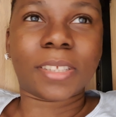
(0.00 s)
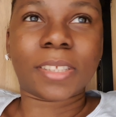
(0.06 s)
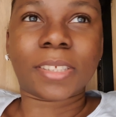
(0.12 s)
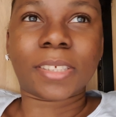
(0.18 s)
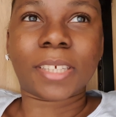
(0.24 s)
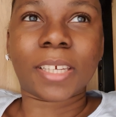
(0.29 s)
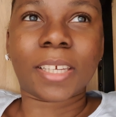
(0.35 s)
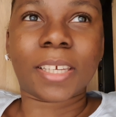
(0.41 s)

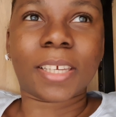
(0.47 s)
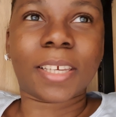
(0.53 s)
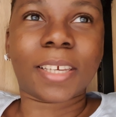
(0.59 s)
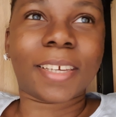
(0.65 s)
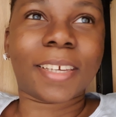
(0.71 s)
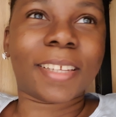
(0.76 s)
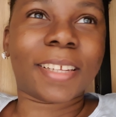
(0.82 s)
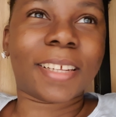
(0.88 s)

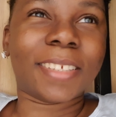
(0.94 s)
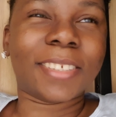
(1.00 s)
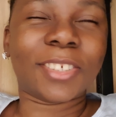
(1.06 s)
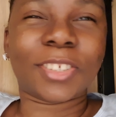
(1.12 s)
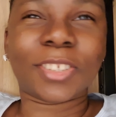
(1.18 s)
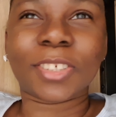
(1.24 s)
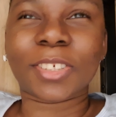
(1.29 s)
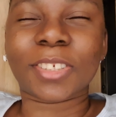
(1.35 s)
ticking and
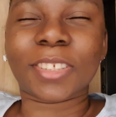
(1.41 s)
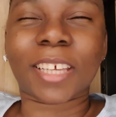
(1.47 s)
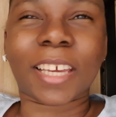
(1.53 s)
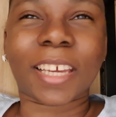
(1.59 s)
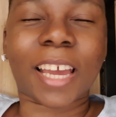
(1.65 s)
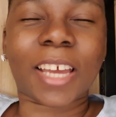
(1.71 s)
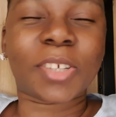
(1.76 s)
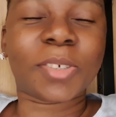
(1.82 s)
it's just
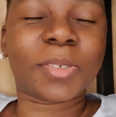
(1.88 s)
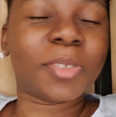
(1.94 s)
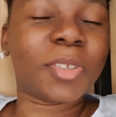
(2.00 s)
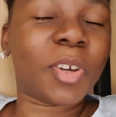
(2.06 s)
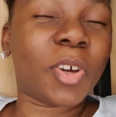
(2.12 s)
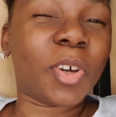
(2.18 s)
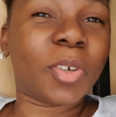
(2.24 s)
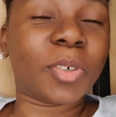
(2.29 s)
like, I don't
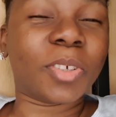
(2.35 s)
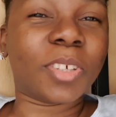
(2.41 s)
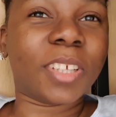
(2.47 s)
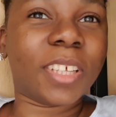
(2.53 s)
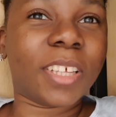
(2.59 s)
know.